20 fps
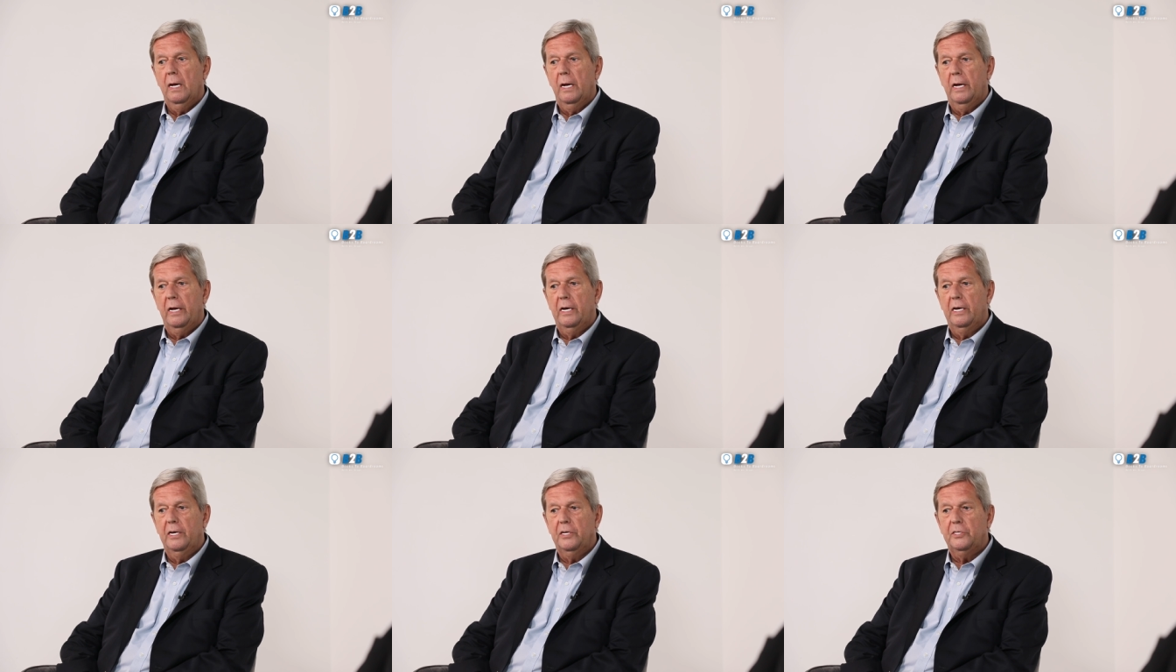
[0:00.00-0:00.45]

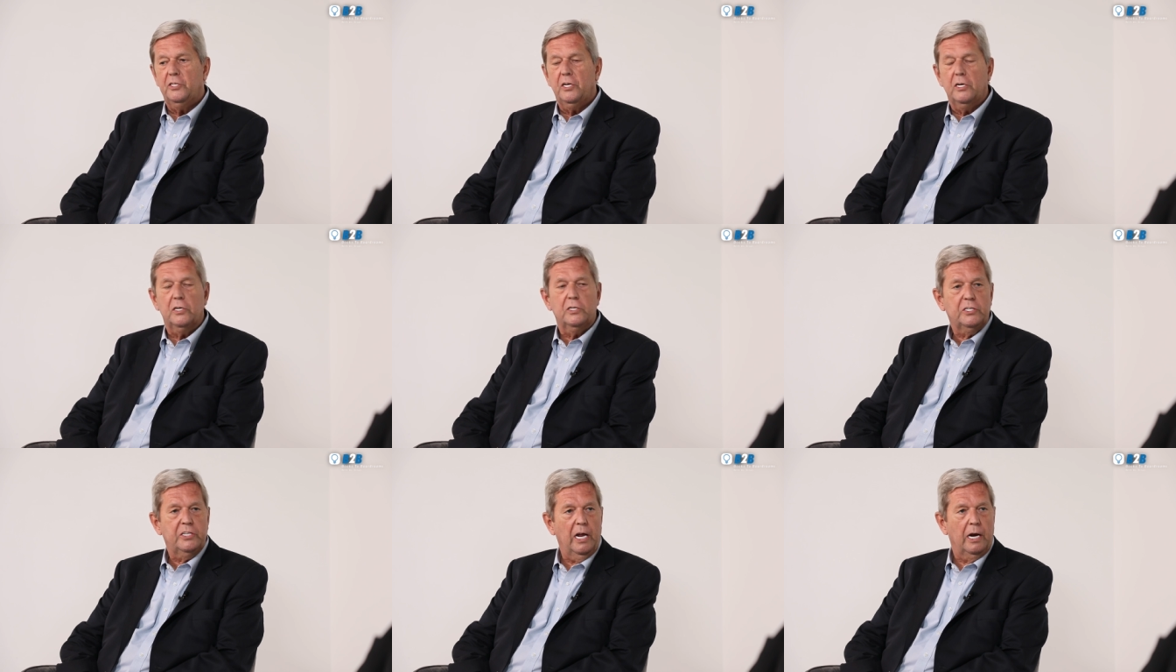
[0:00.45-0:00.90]
And
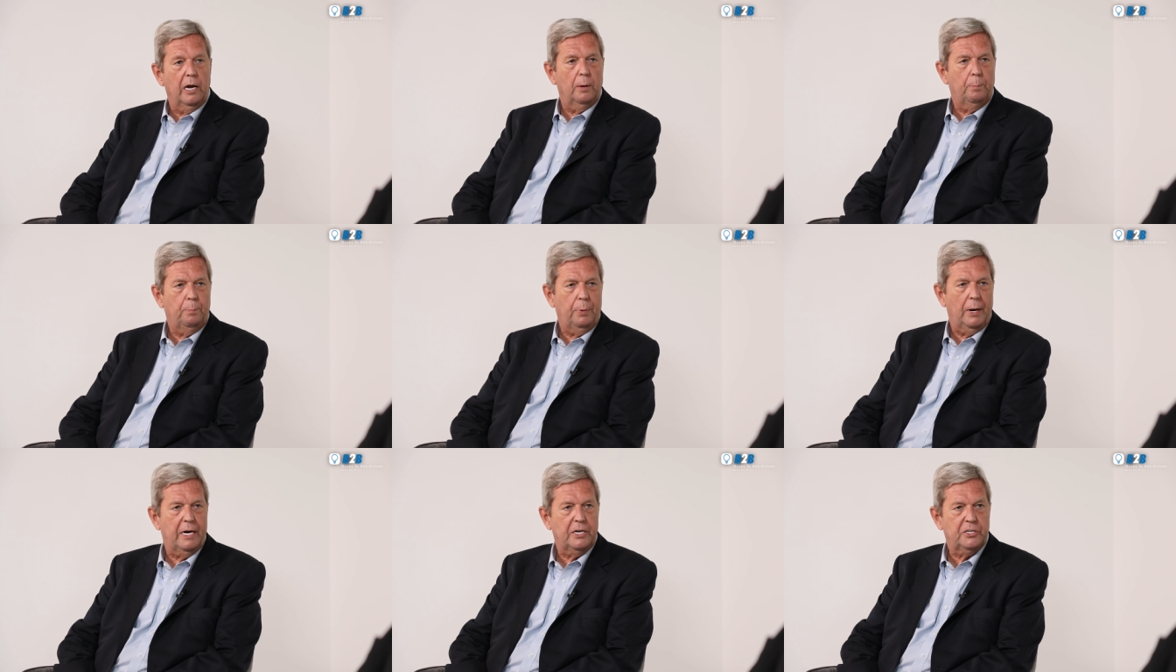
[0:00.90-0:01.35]
it's still
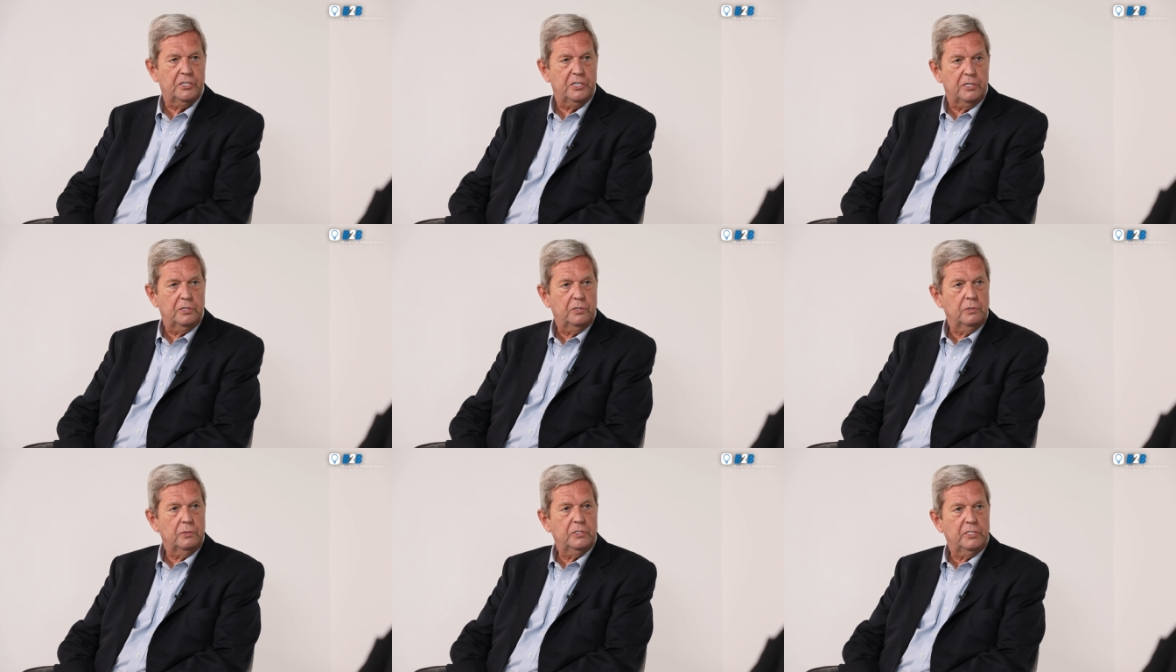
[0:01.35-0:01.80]
a
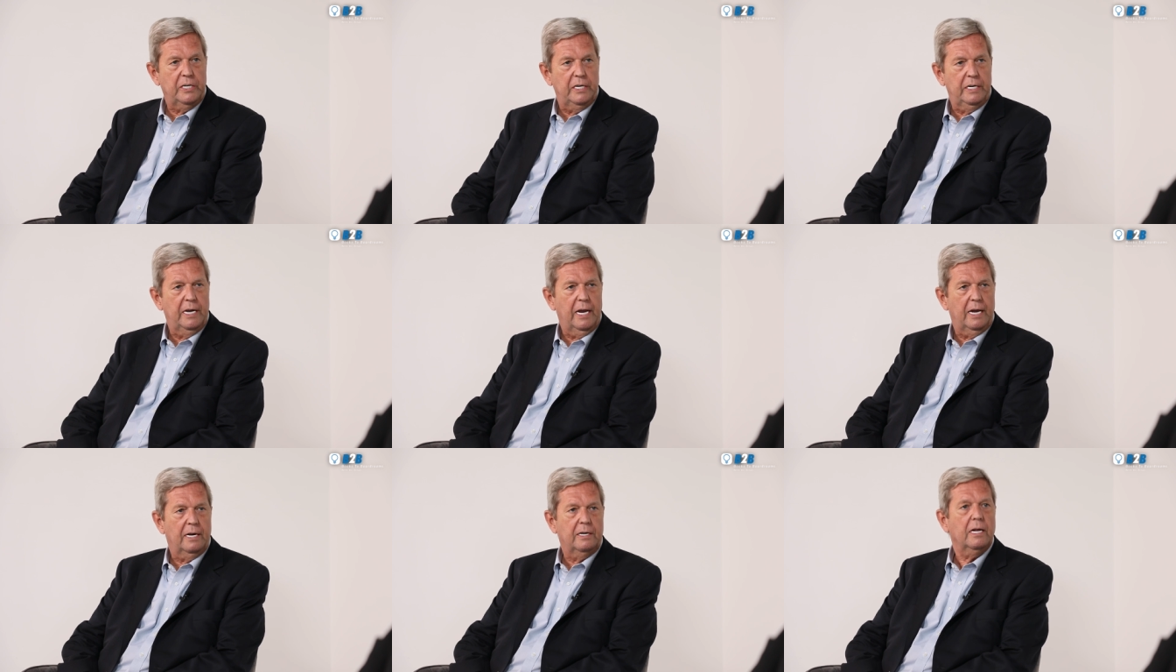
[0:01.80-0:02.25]
pleasure to
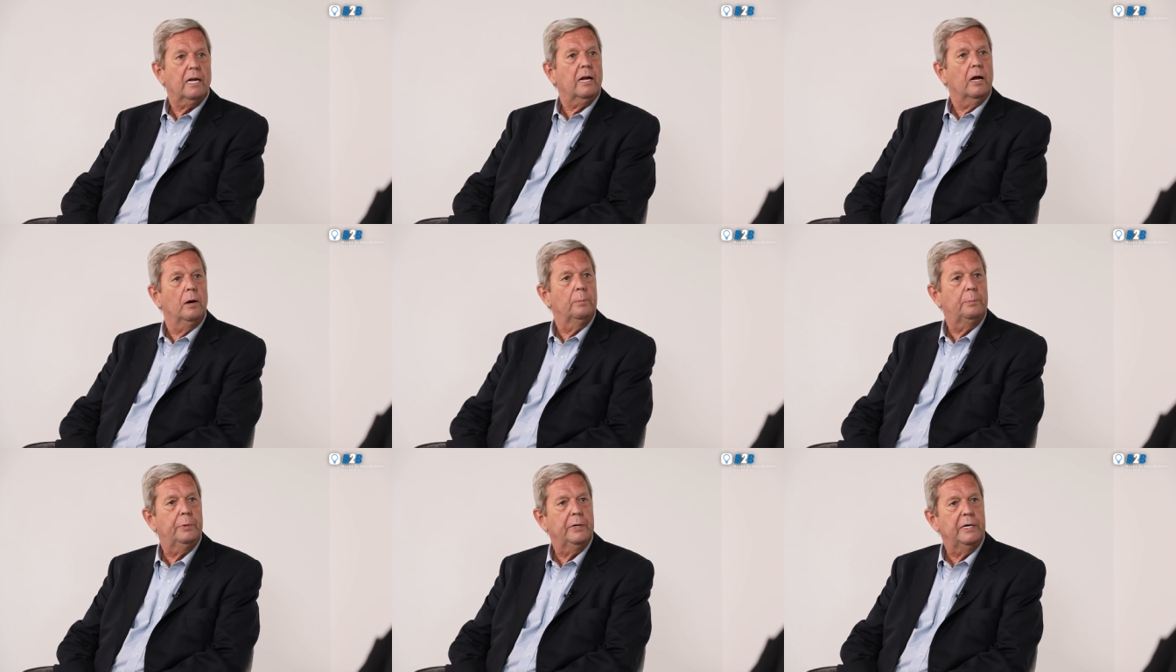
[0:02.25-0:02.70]
see that the
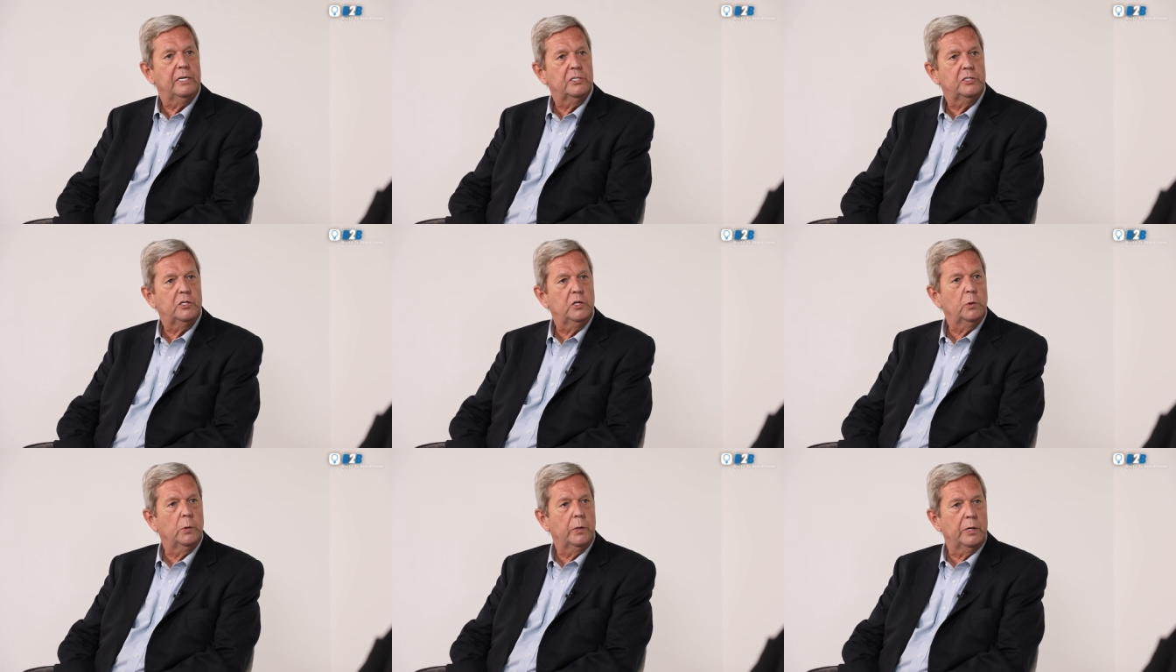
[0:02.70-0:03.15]
company
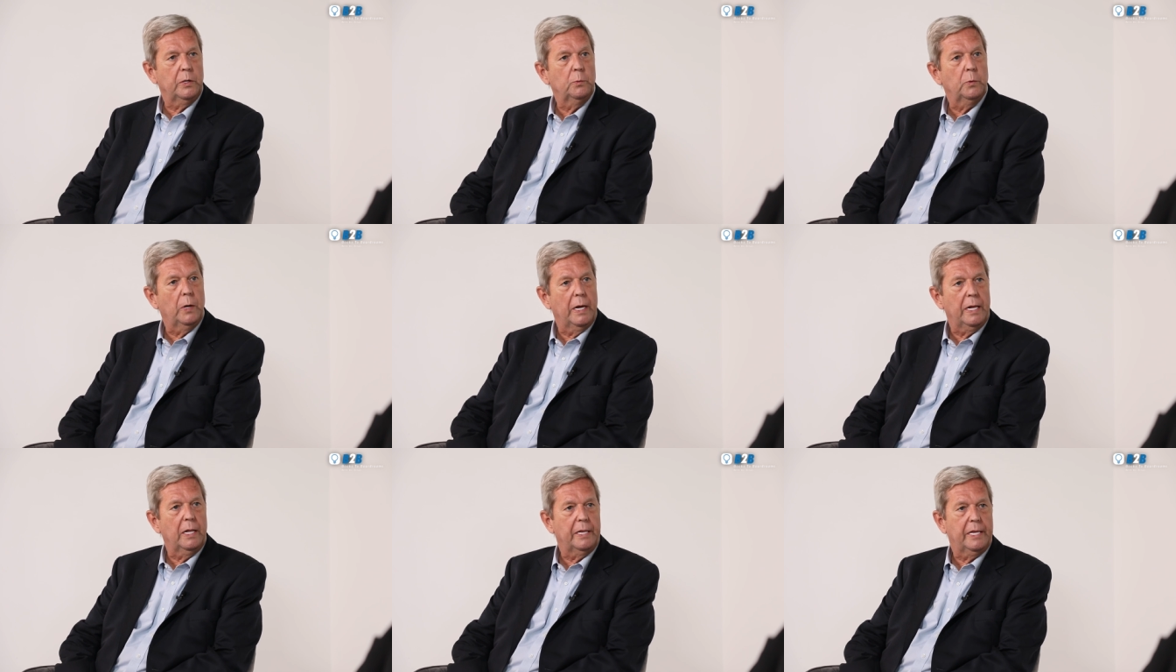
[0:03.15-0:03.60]
is doing
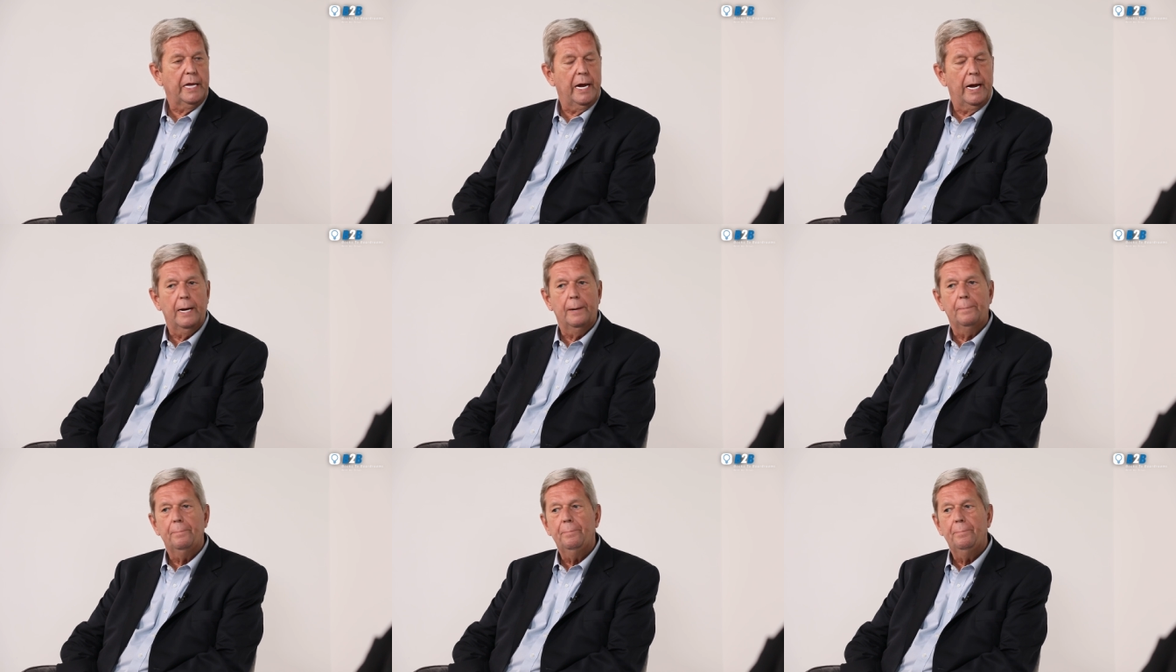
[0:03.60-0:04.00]
well there.